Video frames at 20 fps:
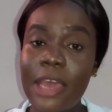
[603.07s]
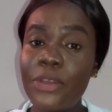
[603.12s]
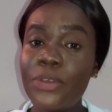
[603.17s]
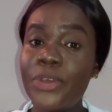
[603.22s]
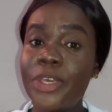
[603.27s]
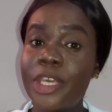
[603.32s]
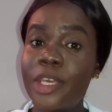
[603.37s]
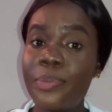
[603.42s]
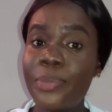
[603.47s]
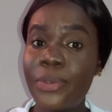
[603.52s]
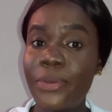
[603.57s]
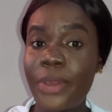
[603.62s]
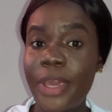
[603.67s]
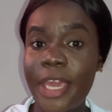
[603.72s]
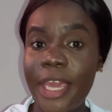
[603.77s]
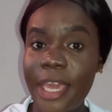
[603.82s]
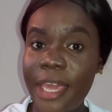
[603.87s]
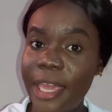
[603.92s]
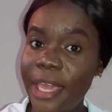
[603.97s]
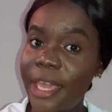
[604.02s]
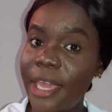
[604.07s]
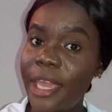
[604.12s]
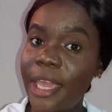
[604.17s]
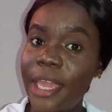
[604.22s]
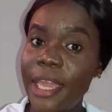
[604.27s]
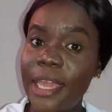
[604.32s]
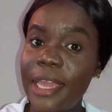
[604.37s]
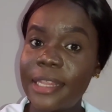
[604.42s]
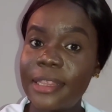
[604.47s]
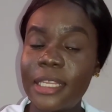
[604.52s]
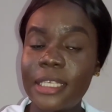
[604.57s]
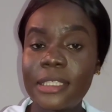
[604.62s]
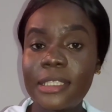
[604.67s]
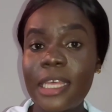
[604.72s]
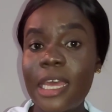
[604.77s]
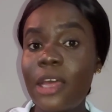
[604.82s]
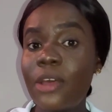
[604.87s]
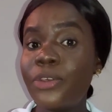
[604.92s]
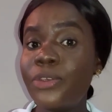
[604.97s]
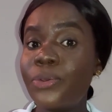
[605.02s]
how you keep your hair, the
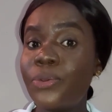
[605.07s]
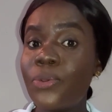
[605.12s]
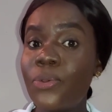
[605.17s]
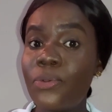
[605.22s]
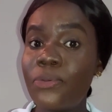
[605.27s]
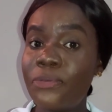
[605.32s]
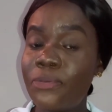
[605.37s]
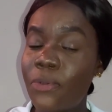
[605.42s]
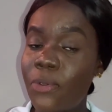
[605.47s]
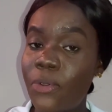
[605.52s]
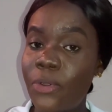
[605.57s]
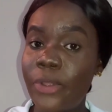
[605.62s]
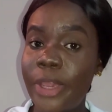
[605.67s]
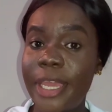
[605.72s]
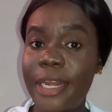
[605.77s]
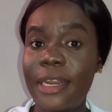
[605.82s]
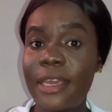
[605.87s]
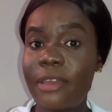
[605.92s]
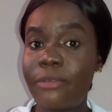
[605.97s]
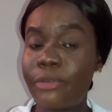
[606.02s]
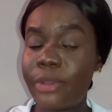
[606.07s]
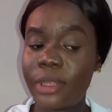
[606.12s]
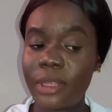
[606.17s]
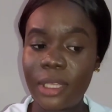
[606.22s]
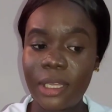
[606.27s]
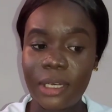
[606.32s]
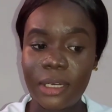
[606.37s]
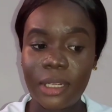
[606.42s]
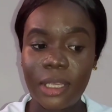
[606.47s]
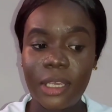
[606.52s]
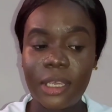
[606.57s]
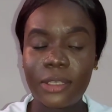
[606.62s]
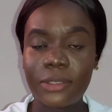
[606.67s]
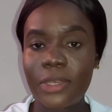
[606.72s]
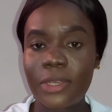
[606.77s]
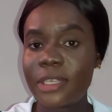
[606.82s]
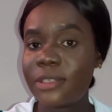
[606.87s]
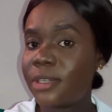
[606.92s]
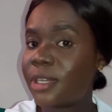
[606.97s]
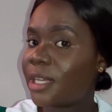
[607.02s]
style you go for, and everything.
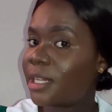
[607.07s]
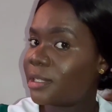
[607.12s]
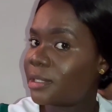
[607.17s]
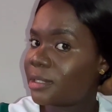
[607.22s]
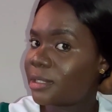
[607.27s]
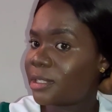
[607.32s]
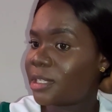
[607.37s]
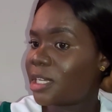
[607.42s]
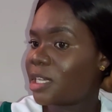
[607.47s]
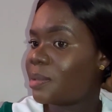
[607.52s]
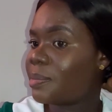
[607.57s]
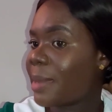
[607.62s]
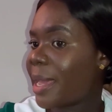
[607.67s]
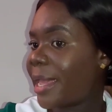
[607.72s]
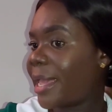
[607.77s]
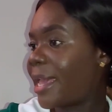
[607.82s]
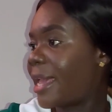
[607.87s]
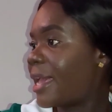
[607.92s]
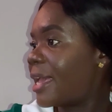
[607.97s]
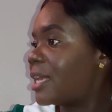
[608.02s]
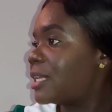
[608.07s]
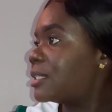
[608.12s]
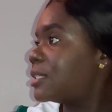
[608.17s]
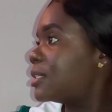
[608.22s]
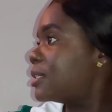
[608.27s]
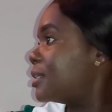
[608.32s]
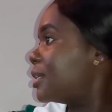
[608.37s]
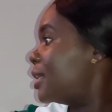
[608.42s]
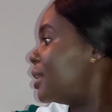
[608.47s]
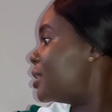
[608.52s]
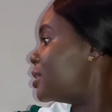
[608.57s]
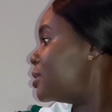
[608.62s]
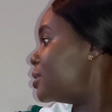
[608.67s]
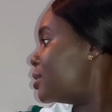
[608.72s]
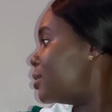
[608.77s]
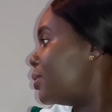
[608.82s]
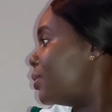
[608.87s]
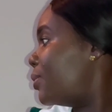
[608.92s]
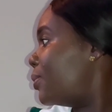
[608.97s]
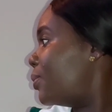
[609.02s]
So as you can see, my hair is in a
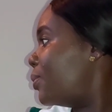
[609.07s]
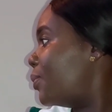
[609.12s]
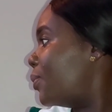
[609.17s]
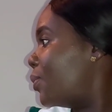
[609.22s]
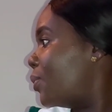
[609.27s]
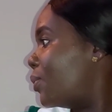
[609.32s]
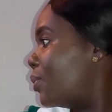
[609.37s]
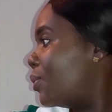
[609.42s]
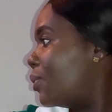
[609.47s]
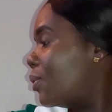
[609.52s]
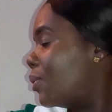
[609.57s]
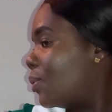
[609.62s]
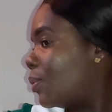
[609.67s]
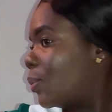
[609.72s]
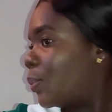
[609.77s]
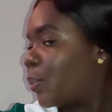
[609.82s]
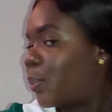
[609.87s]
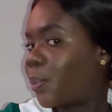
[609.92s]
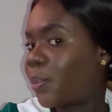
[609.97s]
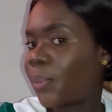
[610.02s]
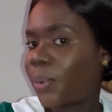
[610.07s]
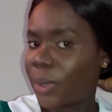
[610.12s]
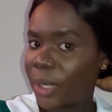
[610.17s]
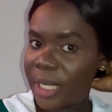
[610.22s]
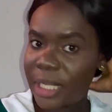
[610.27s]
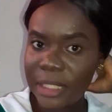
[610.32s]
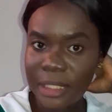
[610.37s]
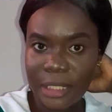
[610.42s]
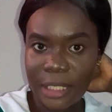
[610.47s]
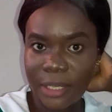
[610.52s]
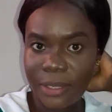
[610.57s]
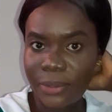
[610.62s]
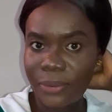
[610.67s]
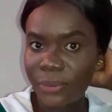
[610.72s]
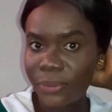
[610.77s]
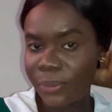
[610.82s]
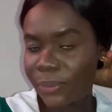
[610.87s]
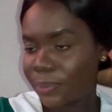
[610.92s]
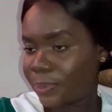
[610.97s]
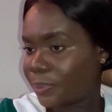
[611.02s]
little
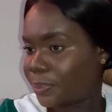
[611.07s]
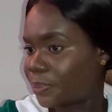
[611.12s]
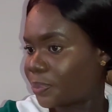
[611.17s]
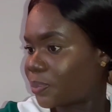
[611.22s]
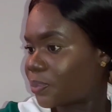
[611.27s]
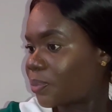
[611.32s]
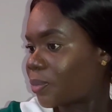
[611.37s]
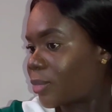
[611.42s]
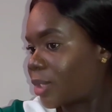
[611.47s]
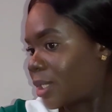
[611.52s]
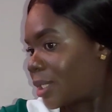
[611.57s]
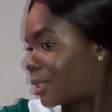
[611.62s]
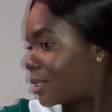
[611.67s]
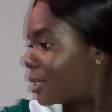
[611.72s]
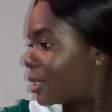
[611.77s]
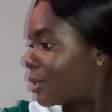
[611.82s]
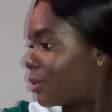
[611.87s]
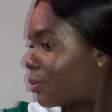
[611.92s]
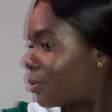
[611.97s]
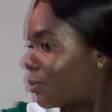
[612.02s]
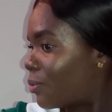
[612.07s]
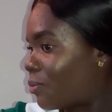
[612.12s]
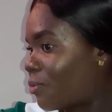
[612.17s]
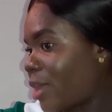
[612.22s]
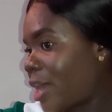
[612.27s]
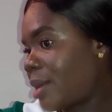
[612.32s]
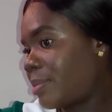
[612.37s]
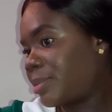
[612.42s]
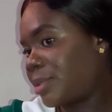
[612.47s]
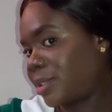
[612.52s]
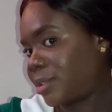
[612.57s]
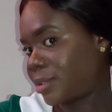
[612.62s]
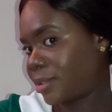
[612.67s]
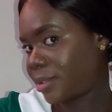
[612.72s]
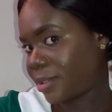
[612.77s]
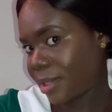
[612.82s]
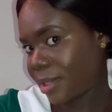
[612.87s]
ponytail, wrapped